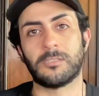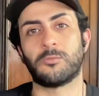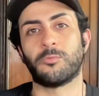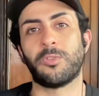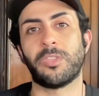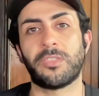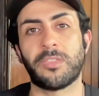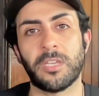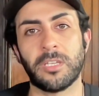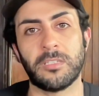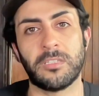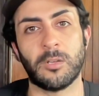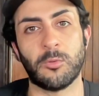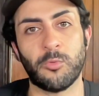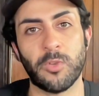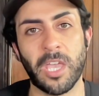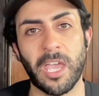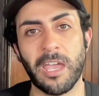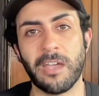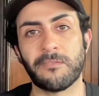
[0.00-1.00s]
we think that
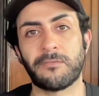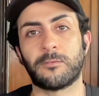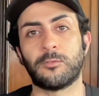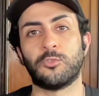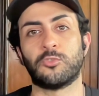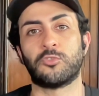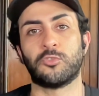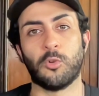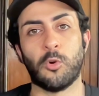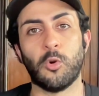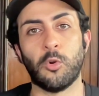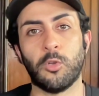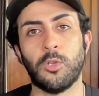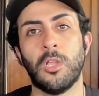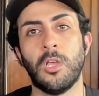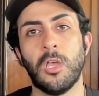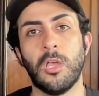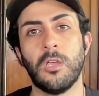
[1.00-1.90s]
we have control